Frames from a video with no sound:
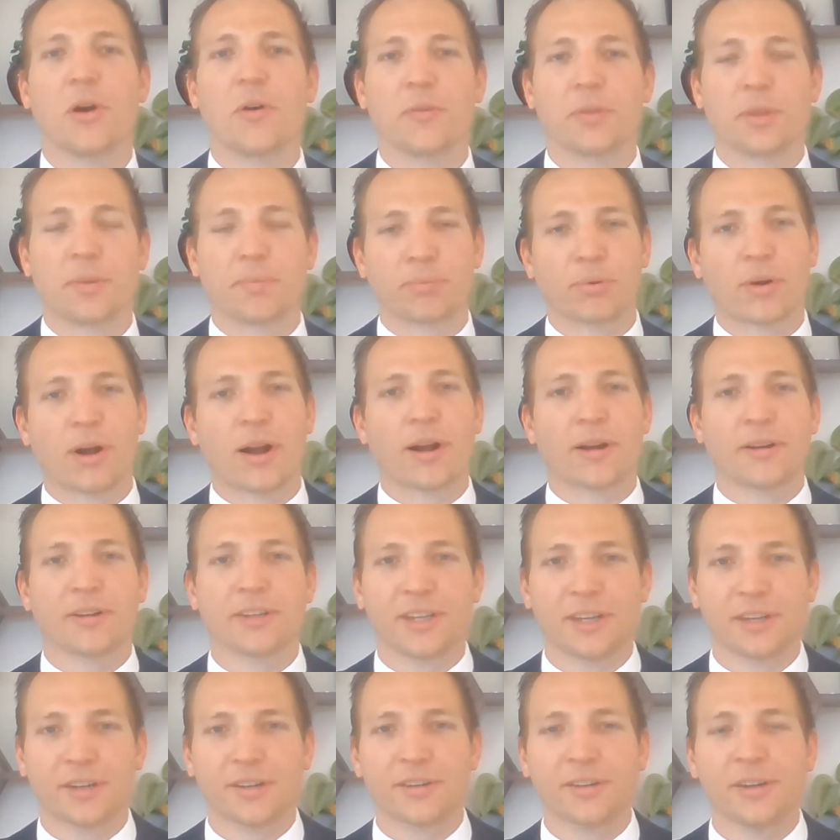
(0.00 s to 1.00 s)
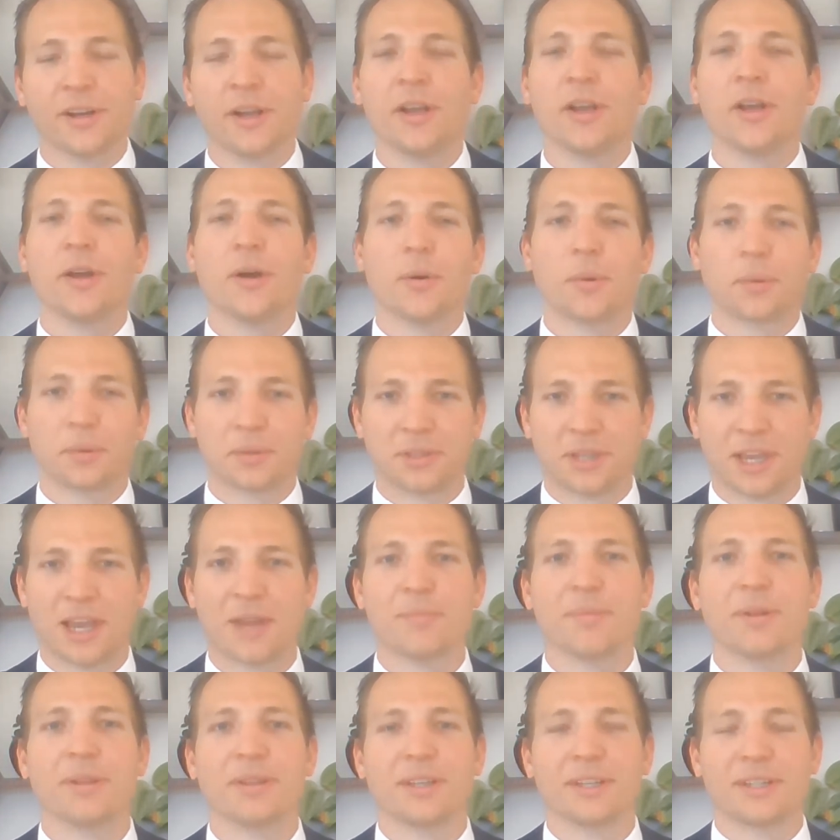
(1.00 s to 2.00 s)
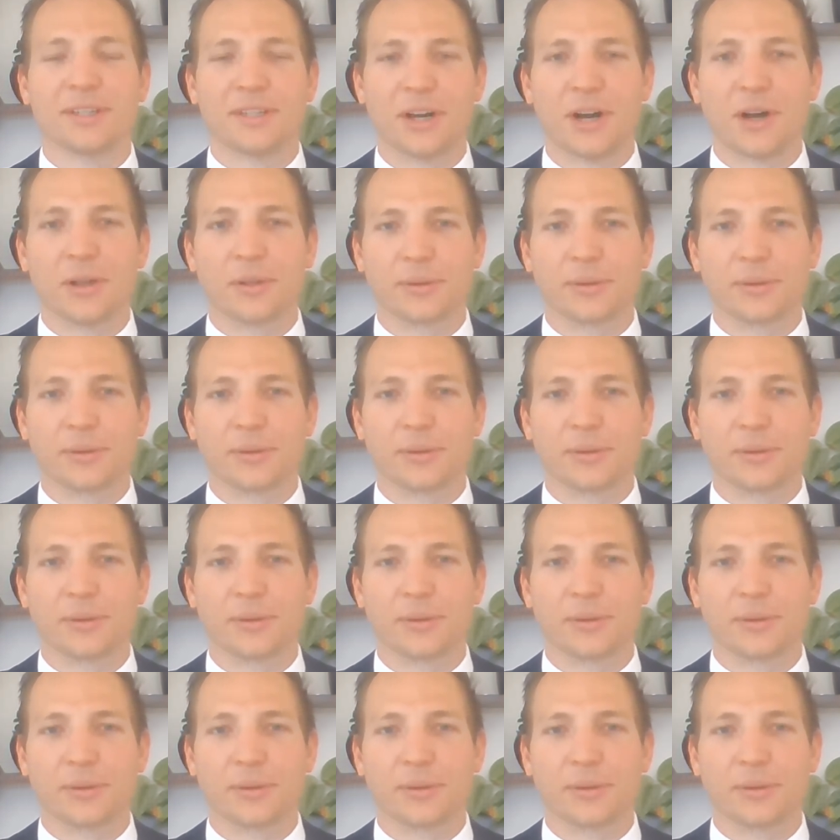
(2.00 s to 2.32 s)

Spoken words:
over the prior year, or $10 million.